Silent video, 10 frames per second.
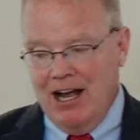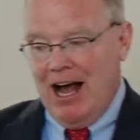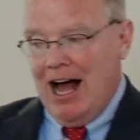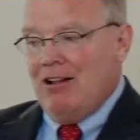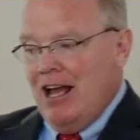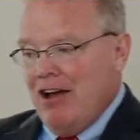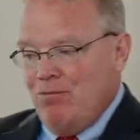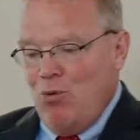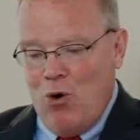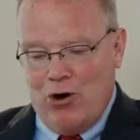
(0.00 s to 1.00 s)
I'll have
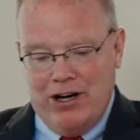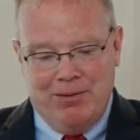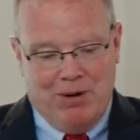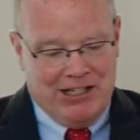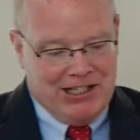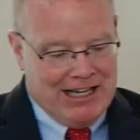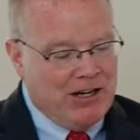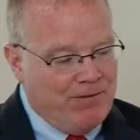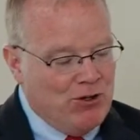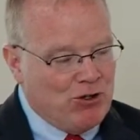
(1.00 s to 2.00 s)
more in my
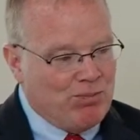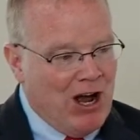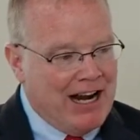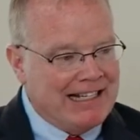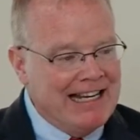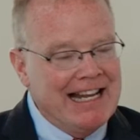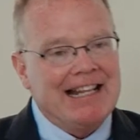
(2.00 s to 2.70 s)
centrifuge product